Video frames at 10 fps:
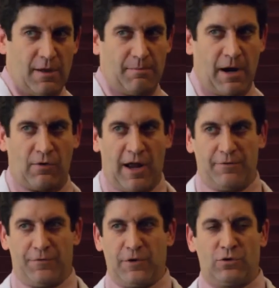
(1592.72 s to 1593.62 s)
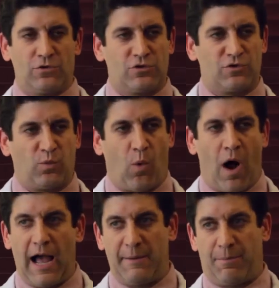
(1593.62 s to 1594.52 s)
My right fielder's
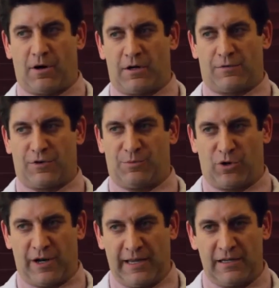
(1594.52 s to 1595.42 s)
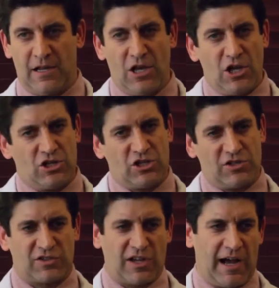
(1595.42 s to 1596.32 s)
Y part of her brain
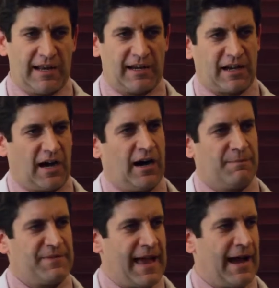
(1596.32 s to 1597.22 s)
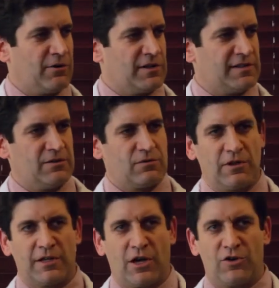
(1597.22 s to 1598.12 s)
just kind of calmed down. It didn't
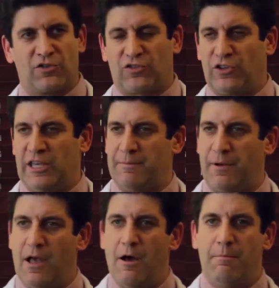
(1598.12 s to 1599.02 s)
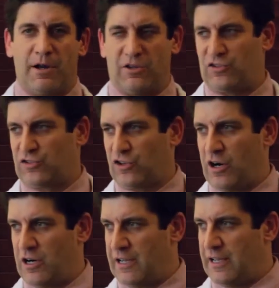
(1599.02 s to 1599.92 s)
really go to sleep, but it
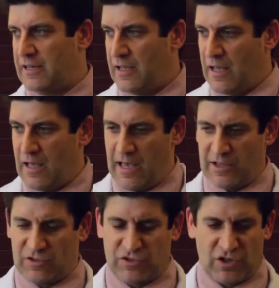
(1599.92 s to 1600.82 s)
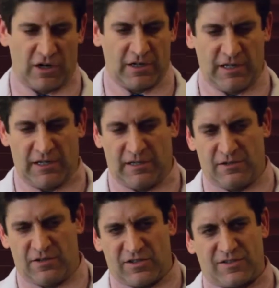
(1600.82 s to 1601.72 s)
started
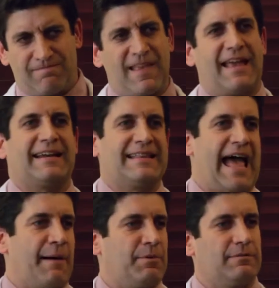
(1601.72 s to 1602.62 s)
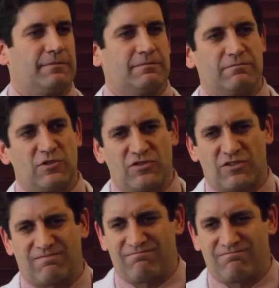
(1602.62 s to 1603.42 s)
just taking a nap, just a